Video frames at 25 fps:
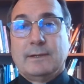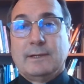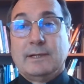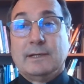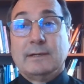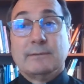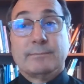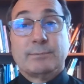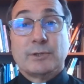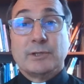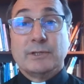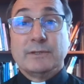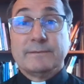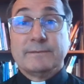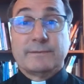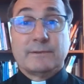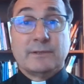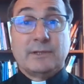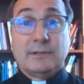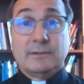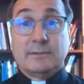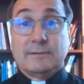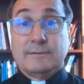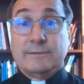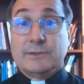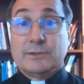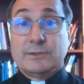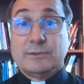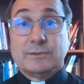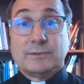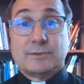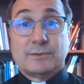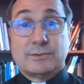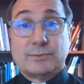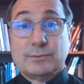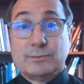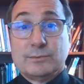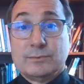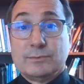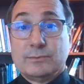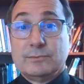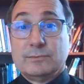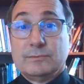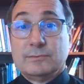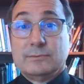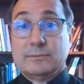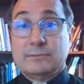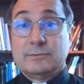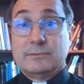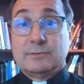Uh, pray for all of those
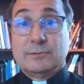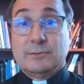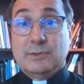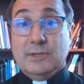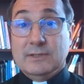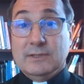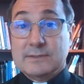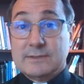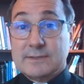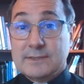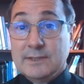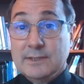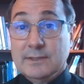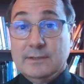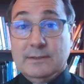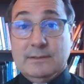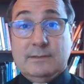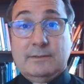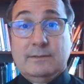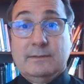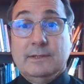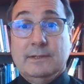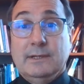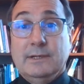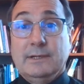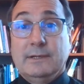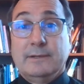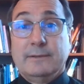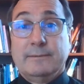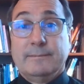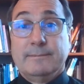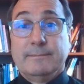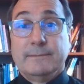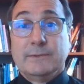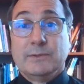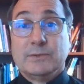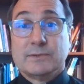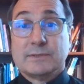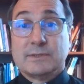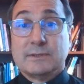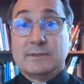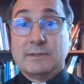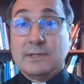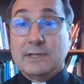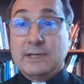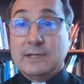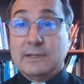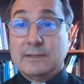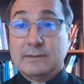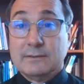who, who are sick, um, those are in
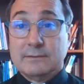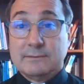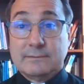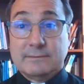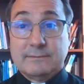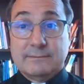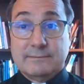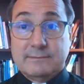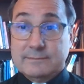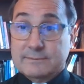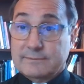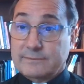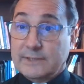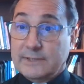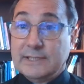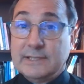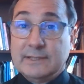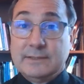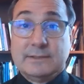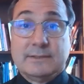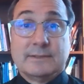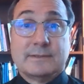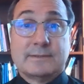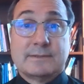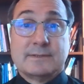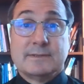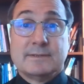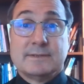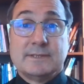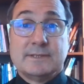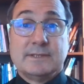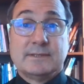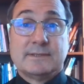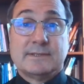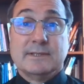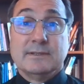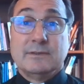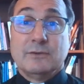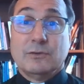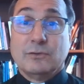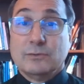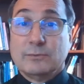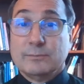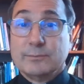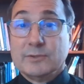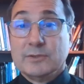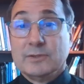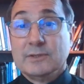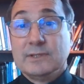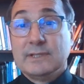the, fighting this disease at
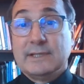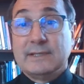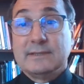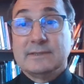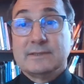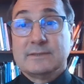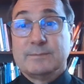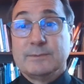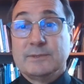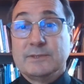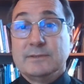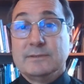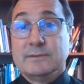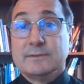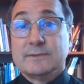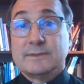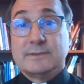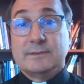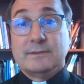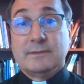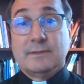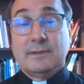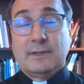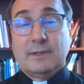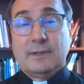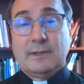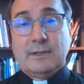home or in the hospitals, and,